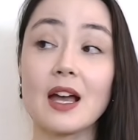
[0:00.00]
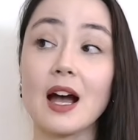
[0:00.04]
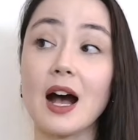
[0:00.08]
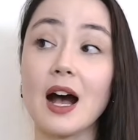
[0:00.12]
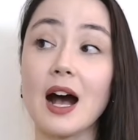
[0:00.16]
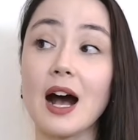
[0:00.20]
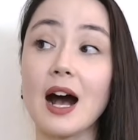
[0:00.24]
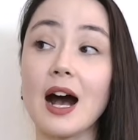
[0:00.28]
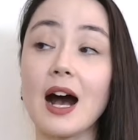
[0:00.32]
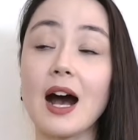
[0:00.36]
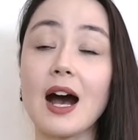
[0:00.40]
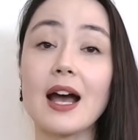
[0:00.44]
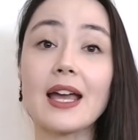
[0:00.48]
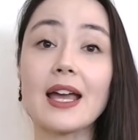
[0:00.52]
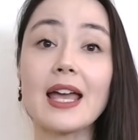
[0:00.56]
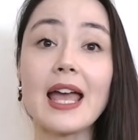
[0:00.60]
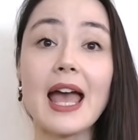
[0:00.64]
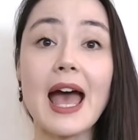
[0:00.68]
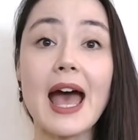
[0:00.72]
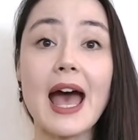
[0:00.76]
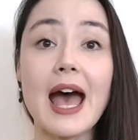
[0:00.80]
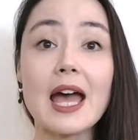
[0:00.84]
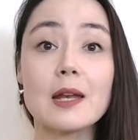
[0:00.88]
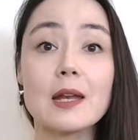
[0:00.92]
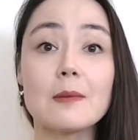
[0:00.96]
I
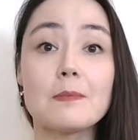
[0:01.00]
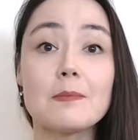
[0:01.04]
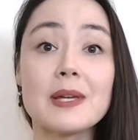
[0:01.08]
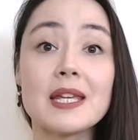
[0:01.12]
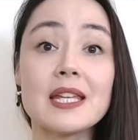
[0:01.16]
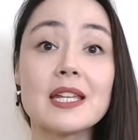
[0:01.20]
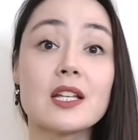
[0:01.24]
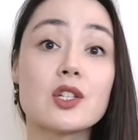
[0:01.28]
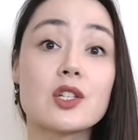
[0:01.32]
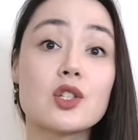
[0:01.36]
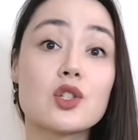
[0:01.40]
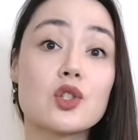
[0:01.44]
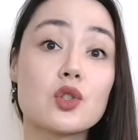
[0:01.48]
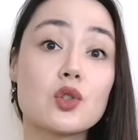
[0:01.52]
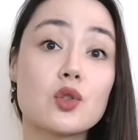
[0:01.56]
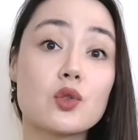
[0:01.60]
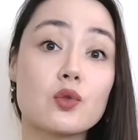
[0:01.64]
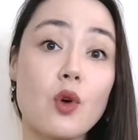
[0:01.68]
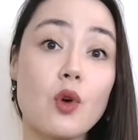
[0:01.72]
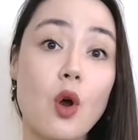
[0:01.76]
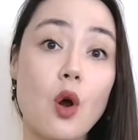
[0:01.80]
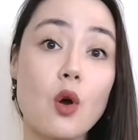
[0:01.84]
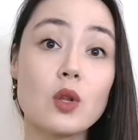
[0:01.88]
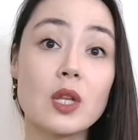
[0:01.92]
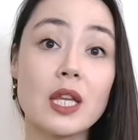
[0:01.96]
had been
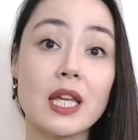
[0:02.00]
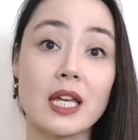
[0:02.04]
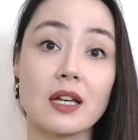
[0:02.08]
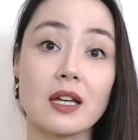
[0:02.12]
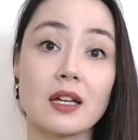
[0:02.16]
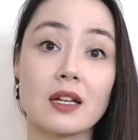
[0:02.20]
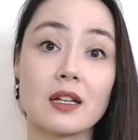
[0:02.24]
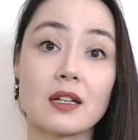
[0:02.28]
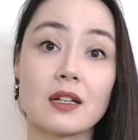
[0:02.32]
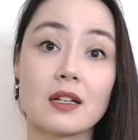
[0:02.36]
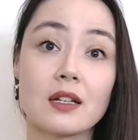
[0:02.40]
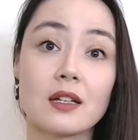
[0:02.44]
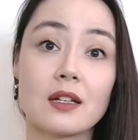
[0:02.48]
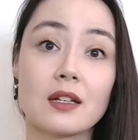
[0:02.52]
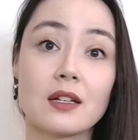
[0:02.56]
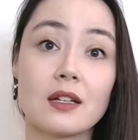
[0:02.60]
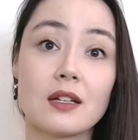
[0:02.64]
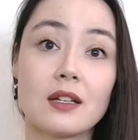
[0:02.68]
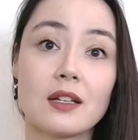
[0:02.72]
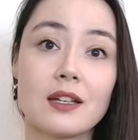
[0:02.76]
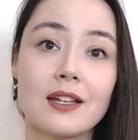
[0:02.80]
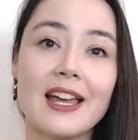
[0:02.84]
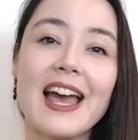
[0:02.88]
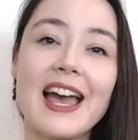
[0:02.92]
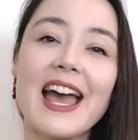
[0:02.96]
scrolling.
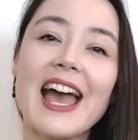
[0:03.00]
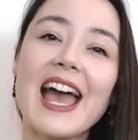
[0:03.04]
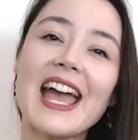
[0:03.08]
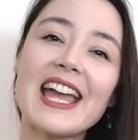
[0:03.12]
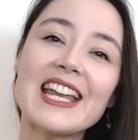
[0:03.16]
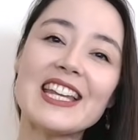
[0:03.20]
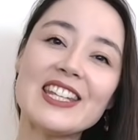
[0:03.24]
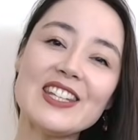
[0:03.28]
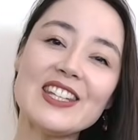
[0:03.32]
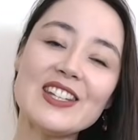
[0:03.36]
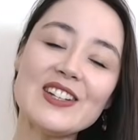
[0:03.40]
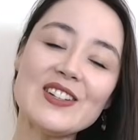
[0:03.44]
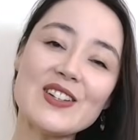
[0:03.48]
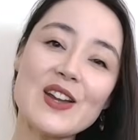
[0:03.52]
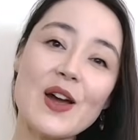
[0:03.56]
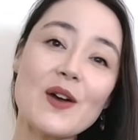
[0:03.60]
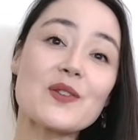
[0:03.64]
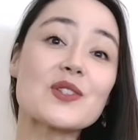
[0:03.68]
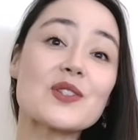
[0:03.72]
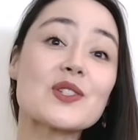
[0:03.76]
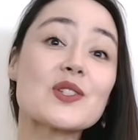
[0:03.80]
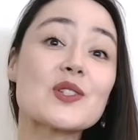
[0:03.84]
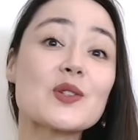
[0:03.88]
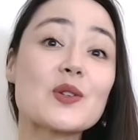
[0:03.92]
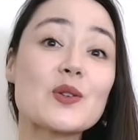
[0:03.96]
And you know,
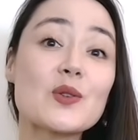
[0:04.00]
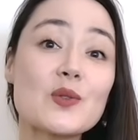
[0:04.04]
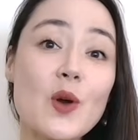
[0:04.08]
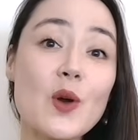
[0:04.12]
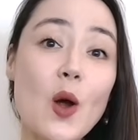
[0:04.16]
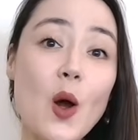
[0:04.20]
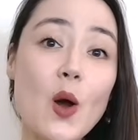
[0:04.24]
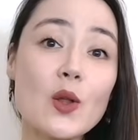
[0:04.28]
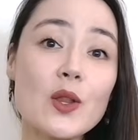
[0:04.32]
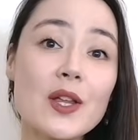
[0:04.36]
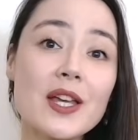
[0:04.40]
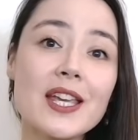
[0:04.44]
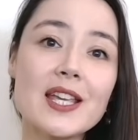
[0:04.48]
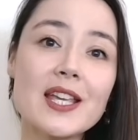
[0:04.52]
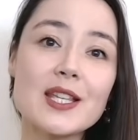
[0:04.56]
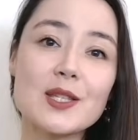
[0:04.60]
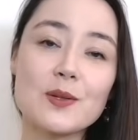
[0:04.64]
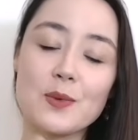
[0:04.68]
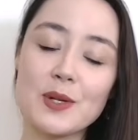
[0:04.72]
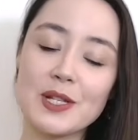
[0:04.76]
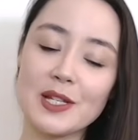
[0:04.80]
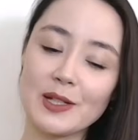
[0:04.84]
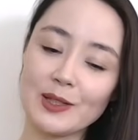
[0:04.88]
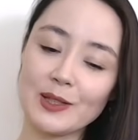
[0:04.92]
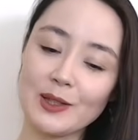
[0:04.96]
scrolling is
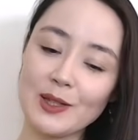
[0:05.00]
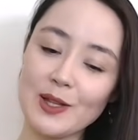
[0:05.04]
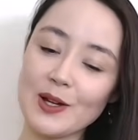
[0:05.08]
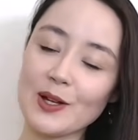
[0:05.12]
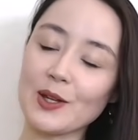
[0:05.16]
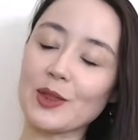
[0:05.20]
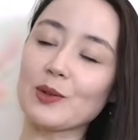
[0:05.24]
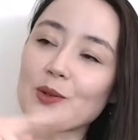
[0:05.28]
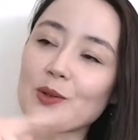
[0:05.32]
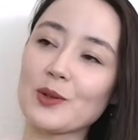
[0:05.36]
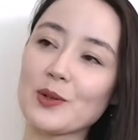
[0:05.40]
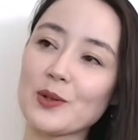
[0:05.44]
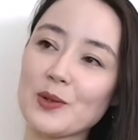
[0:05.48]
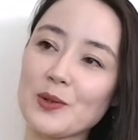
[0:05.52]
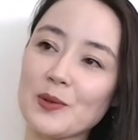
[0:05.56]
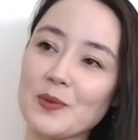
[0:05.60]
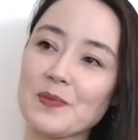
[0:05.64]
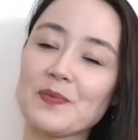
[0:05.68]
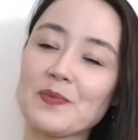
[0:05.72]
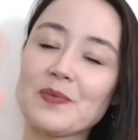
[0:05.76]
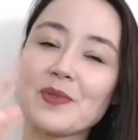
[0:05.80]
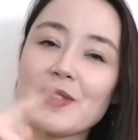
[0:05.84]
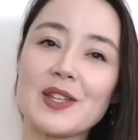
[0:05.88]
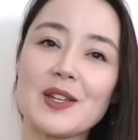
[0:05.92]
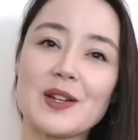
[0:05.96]
when you look through
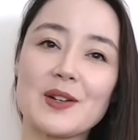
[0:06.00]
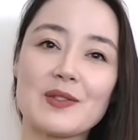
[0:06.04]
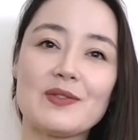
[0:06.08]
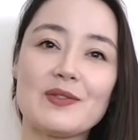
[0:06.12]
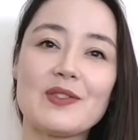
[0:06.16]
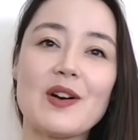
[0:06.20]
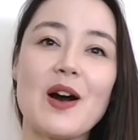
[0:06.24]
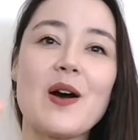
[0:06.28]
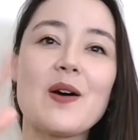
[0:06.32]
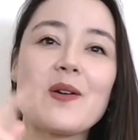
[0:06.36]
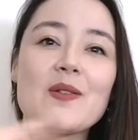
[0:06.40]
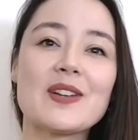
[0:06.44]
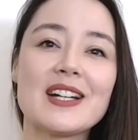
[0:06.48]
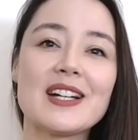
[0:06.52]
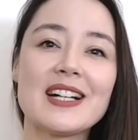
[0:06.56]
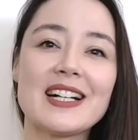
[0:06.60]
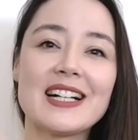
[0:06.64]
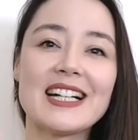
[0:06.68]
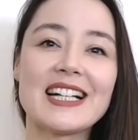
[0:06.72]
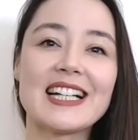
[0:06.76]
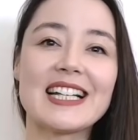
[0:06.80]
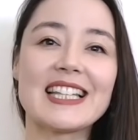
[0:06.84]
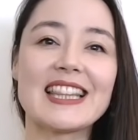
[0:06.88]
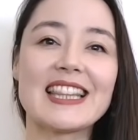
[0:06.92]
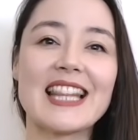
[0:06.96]
your phone
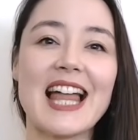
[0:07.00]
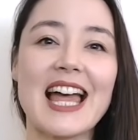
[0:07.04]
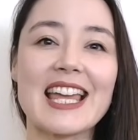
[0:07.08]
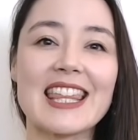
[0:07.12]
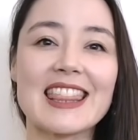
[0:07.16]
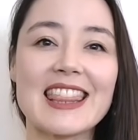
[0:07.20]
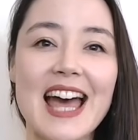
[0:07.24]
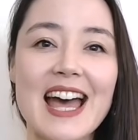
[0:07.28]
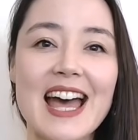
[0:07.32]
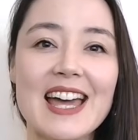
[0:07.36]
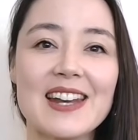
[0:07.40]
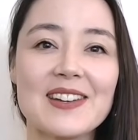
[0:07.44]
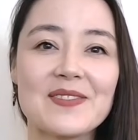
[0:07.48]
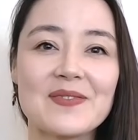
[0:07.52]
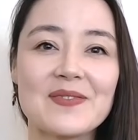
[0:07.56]
like that.